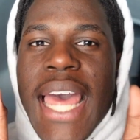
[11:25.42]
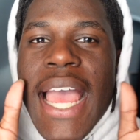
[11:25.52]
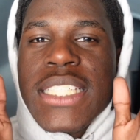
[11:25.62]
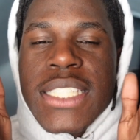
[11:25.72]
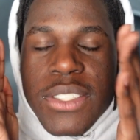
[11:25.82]

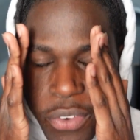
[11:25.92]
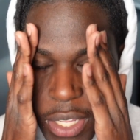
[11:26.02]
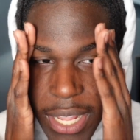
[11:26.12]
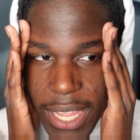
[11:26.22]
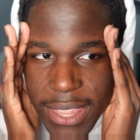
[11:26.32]
I just
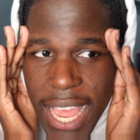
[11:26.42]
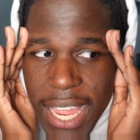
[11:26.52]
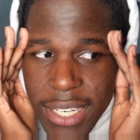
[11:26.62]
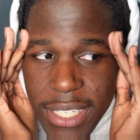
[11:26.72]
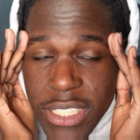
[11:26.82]
feel like
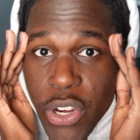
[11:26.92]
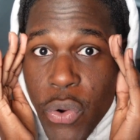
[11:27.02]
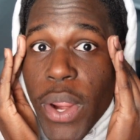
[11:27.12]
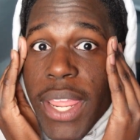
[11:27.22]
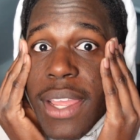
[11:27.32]
that is
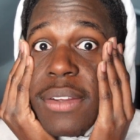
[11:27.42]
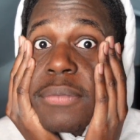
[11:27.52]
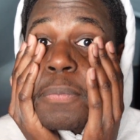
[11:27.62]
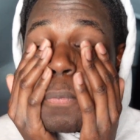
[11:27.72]
annoying.